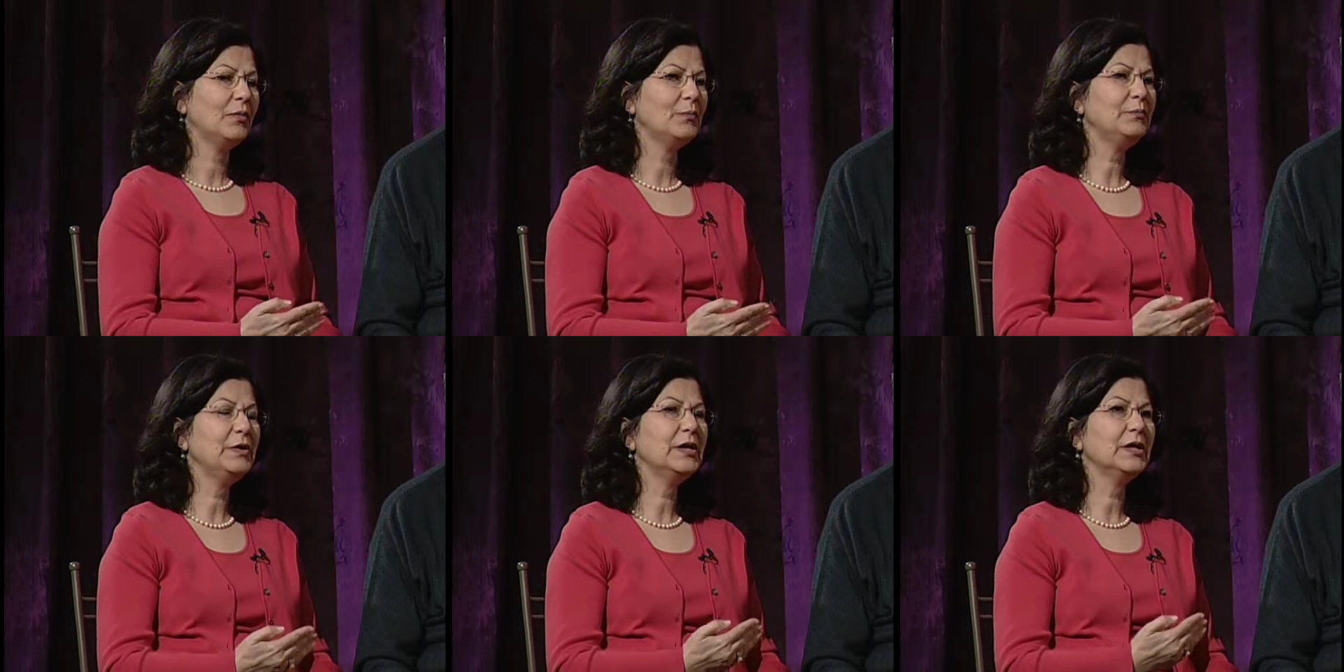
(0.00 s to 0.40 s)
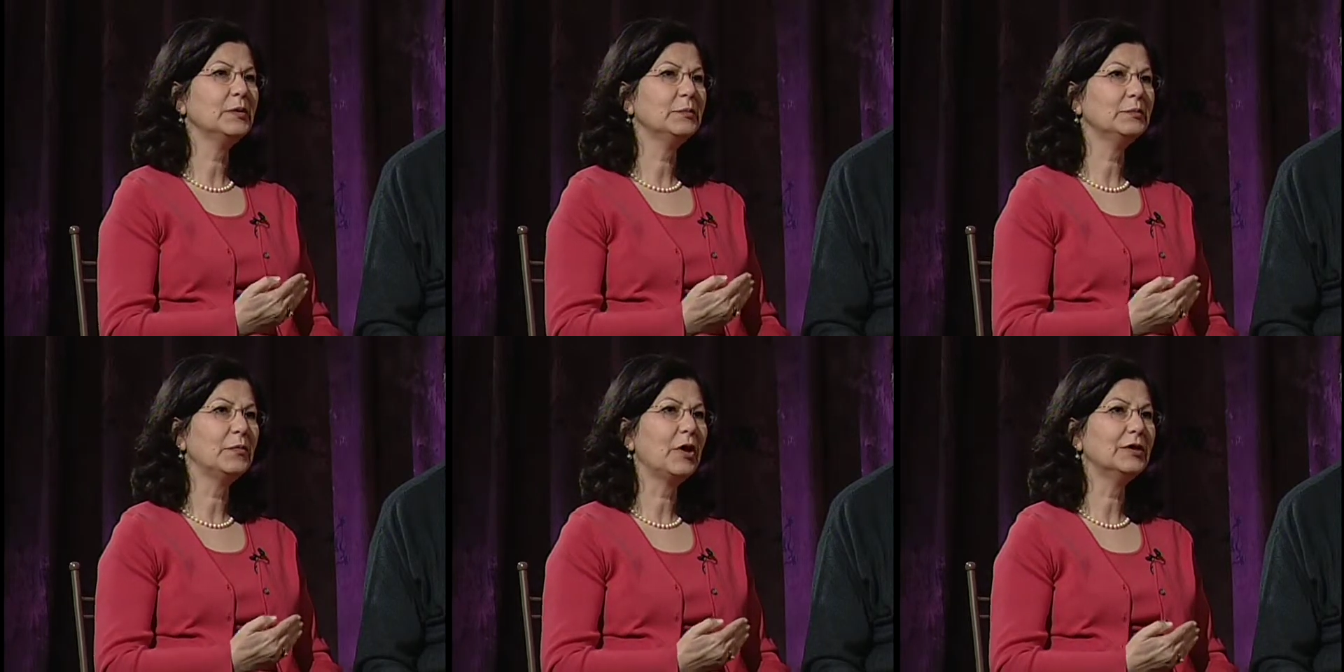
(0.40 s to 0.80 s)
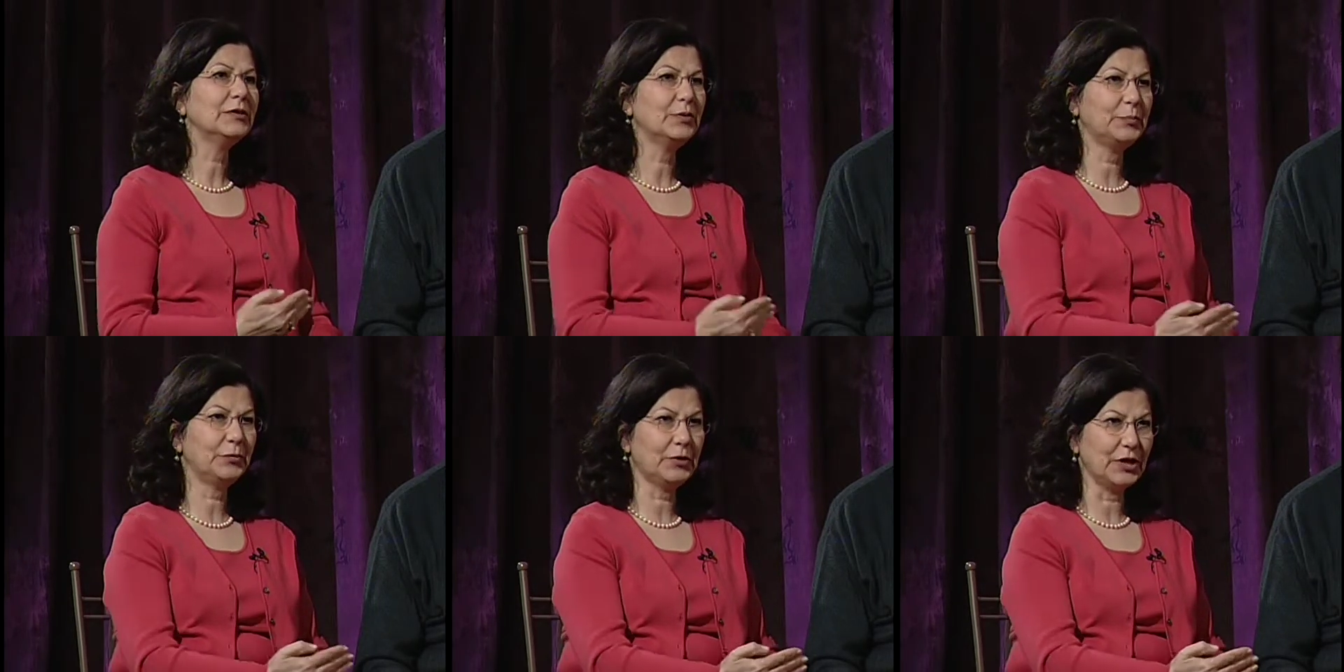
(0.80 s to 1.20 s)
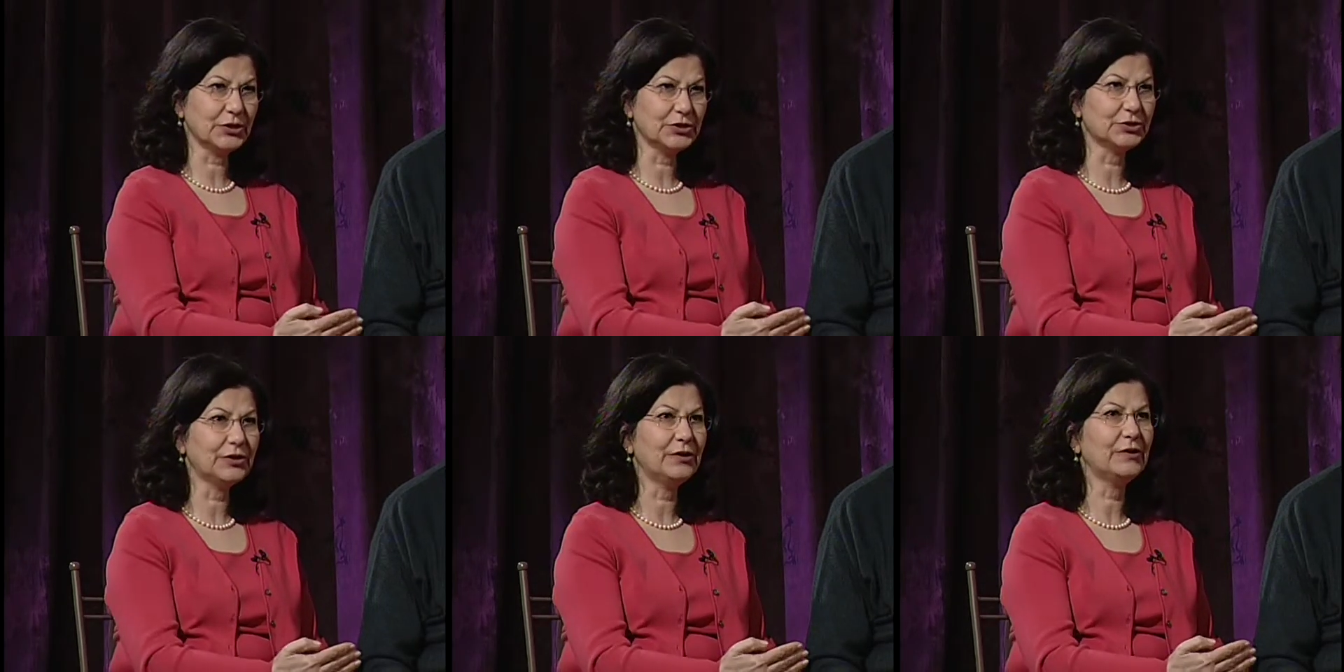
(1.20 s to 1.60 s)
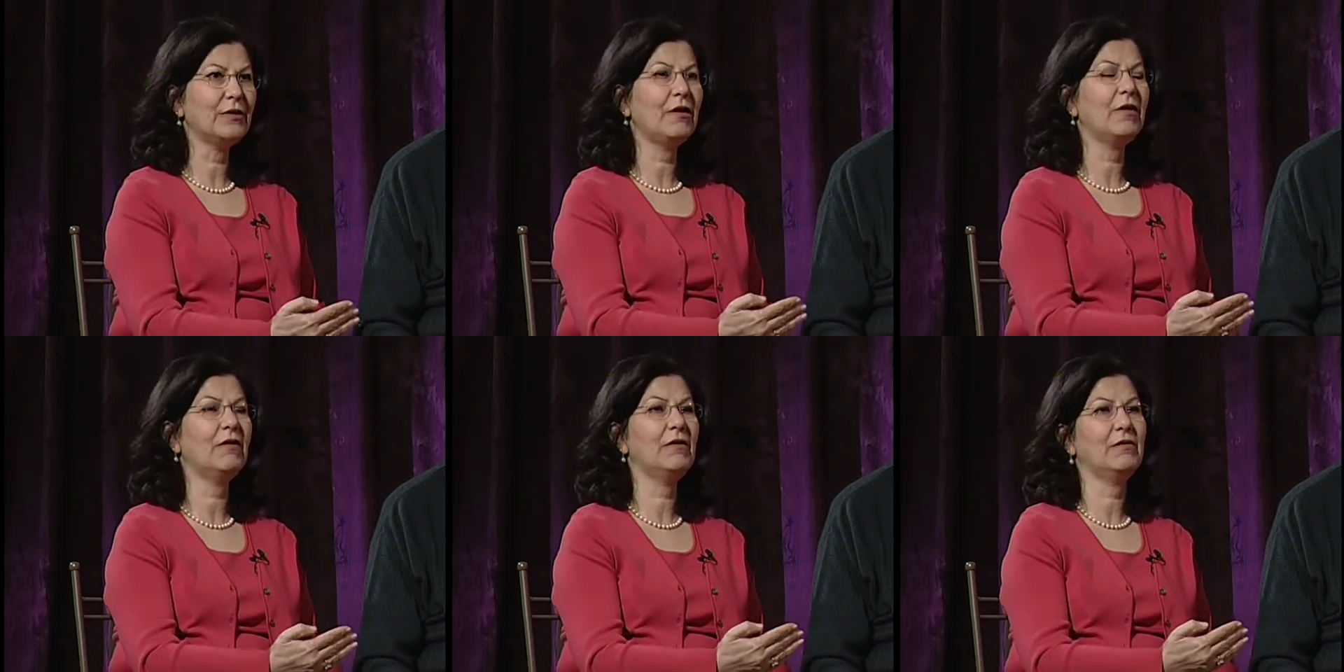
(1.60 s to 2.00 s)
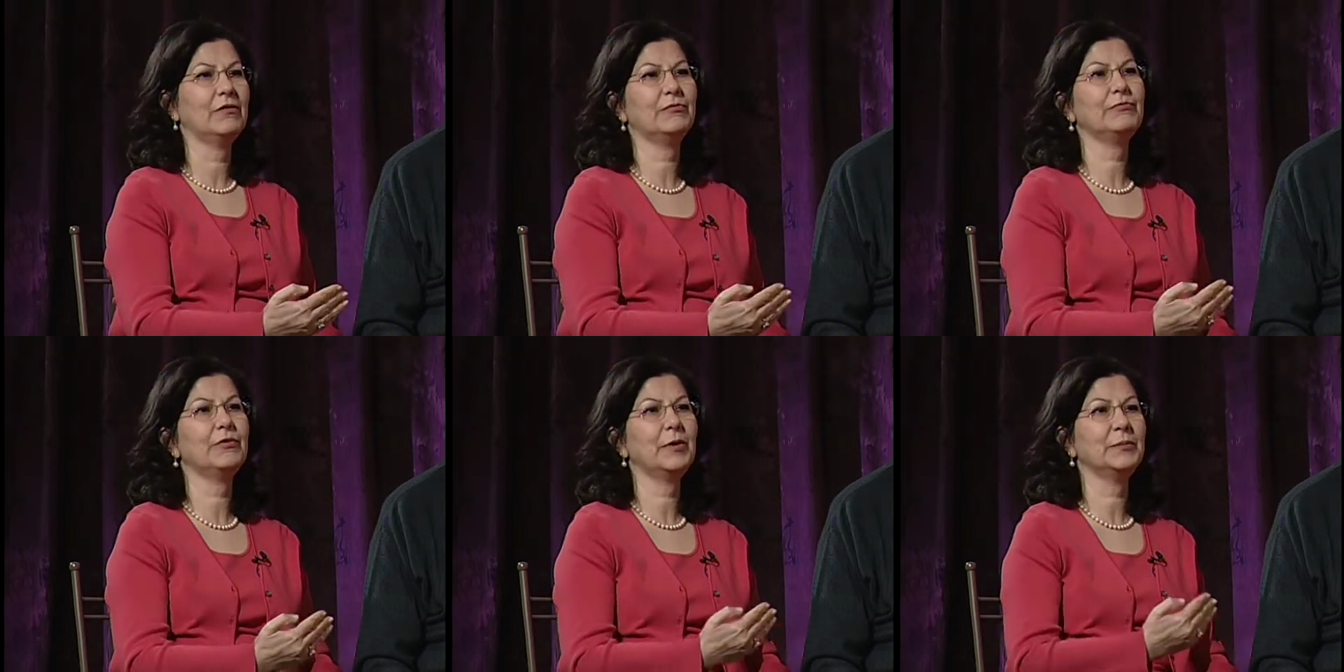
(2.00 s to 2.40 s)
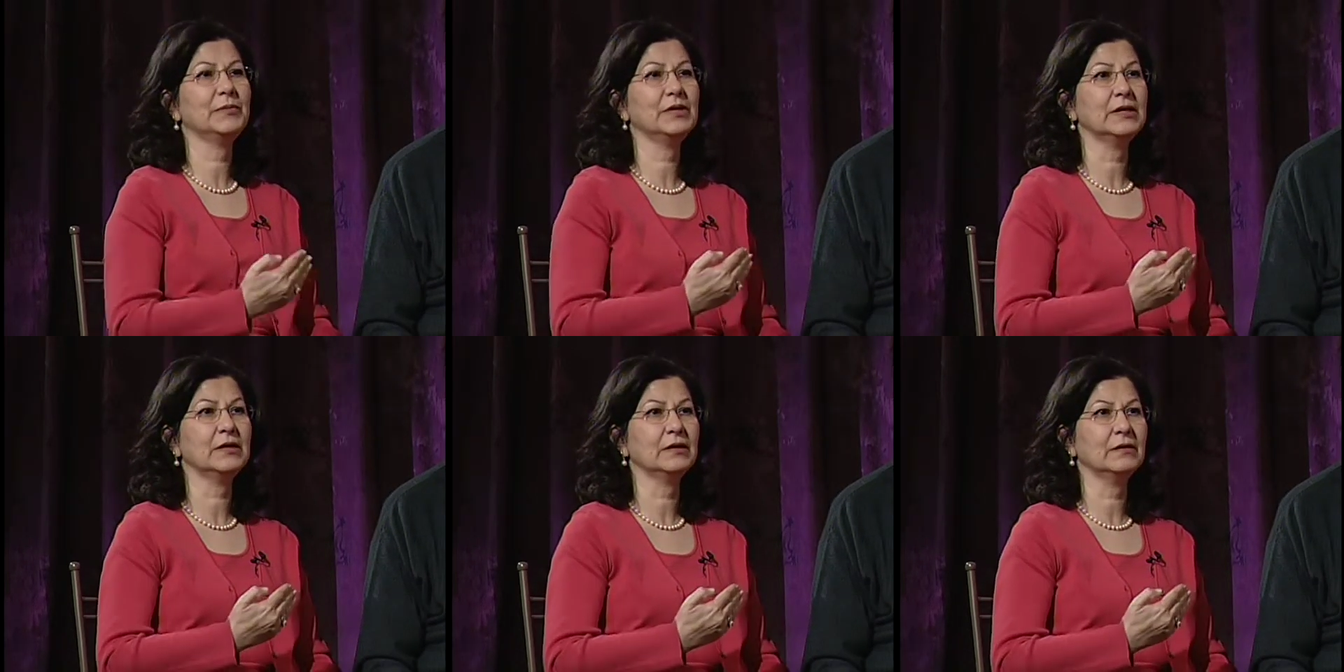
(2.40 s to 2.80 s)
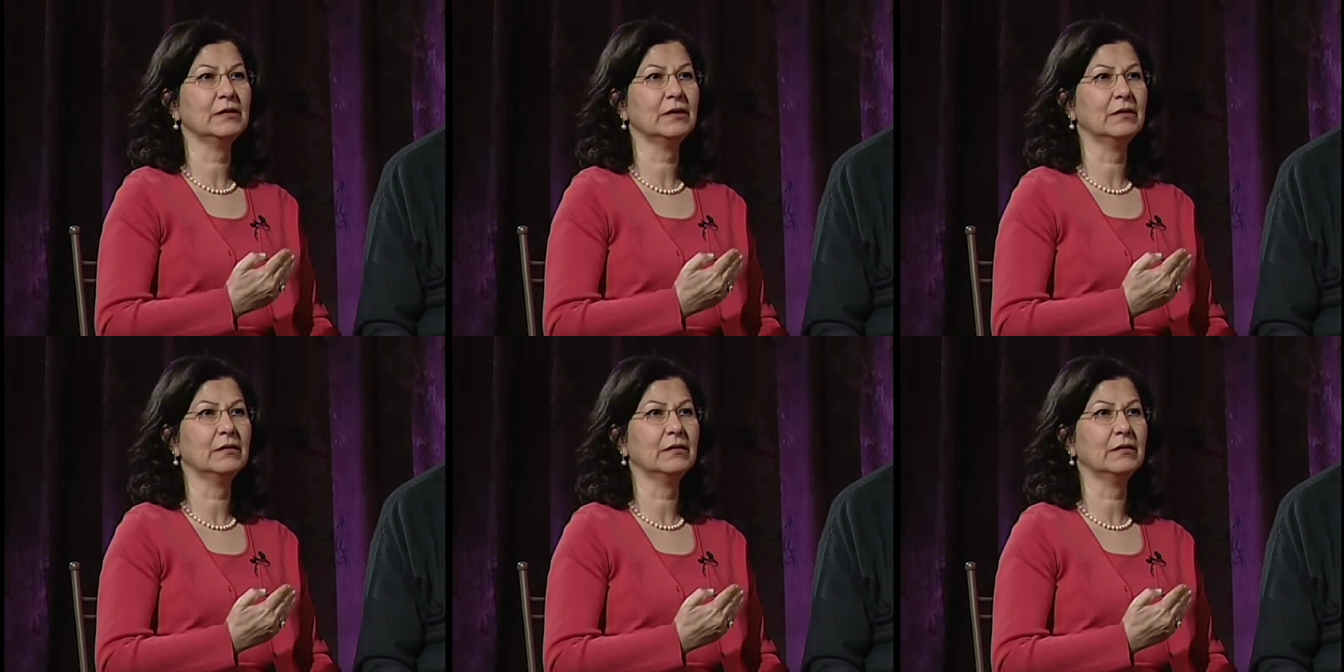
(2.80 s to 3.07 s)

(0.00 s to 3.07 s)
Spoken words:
being under pressure from the